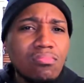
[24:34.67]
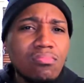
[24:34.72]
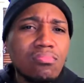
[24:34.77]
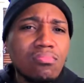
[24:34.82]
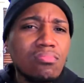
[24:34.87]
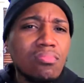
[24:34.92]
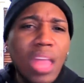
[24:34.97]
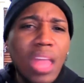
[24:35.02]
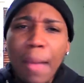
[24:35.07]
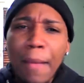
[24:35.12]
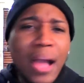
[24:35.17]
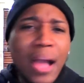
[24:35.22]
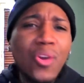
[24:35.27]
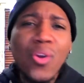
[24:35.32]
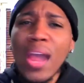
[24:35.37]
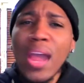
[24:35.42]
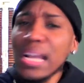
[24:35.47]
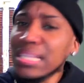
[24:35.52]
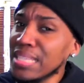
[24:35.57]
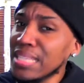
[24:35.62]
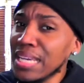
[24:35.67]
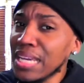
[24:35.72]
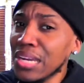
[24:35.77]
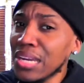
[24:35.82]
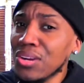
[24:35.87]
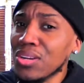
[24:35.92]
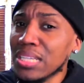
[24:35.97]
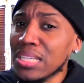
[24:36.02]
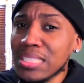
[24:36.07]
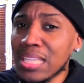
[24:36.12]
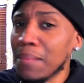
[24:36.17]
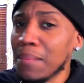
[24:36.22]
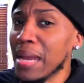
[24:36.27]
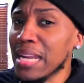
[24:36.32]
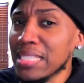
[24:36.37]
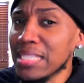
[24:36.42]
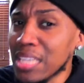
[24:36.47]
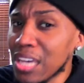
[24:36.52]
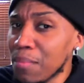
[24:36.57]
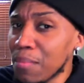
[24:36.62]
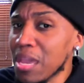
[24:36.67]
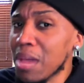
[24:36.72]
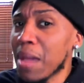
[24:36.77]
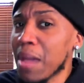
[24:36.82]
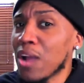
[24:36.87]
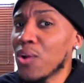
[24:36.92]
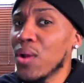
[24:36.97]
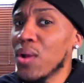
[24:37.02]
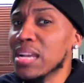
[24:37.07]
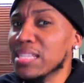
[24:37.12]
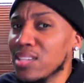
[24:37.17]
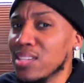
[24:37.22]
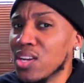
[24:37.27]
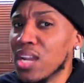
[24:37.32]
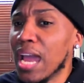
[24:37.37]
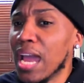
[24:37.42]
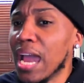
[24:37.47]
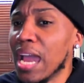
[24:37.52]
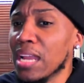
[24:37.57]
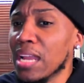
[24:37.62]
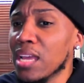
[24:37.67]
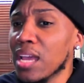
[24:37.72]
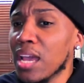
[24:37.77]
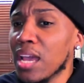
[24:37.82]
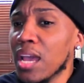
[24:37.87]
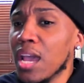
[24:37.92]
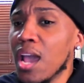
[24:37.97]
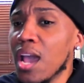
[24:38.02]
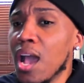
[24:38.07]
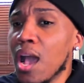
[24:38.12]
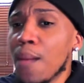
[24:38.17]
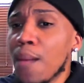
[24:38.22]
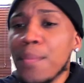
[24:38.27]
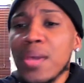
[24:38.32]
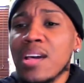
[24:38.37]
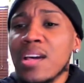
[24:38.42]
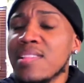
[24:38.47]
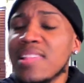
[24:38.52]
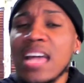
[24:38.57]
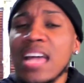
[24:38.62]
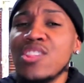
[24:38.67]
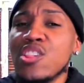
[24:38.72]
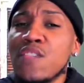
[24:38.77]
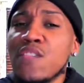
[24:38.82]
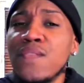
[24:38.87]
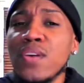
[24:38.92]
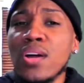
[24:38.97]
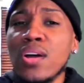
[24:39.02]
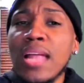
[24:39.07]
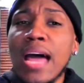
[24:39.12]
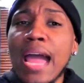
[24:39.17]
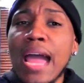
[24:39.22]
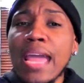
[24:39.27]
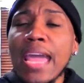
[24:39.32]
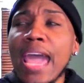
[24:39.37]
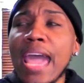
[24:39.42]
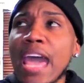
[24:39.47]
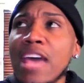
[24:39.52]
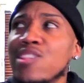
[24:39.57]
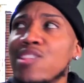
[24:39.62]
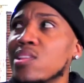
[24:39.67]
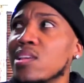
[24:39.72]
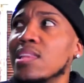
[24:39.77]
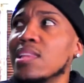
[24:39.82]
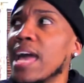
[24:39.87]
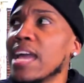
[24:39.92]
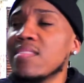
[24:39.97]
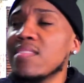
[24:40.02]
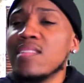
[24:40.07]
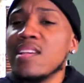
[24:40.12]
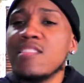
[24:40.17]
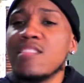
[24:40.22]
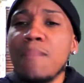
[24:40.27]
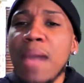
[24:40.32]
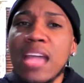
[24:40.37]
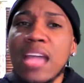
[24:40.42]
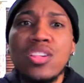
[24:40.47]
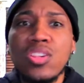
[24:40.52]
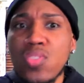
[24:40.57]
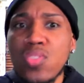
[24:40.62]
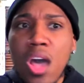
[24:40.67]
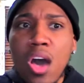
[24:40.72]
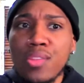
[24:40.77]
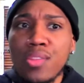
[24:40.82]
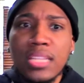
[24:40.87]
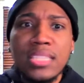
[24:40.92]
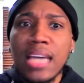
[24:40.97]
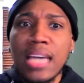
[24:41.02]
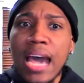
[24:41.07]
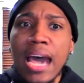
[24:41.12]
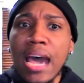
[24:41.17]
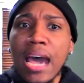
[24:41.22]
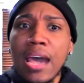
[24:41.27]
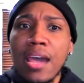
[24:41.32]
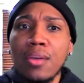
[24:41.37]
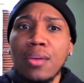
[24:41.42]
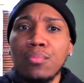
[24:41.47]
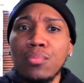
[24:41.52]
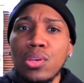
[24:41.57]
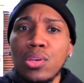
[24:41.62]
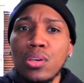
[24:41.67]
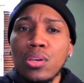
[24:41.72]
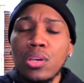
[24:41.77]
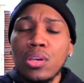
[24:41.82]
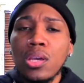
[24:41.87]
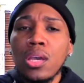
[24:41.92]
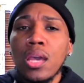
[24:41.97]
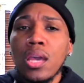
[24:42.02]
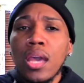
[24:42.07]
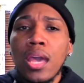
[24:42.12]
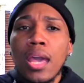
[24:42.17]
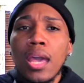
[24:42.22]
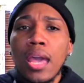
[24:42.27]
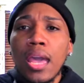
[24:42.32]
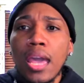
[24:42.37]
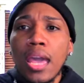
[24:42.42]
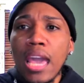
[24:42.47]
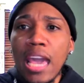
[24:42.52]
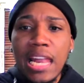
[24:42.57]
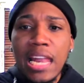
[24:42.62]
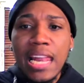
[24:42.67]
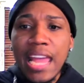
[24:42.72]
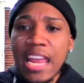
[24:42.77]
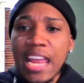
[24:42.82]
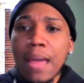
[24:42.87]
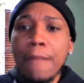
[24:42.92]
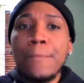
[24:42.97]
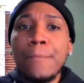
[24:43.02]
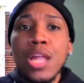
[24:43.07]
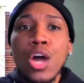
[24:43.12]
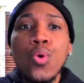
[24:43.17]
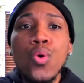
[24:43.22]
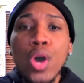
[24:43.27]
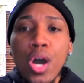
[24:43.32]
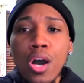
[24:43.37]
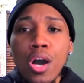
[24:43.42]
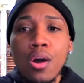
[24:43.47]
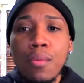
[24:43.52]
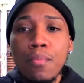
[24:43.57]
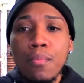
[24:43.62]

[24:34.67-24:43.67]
Am I crazy here? Can somebody tell me am I crazy or not? Because I just feel like Ashley lights these matches all the time and let it blow up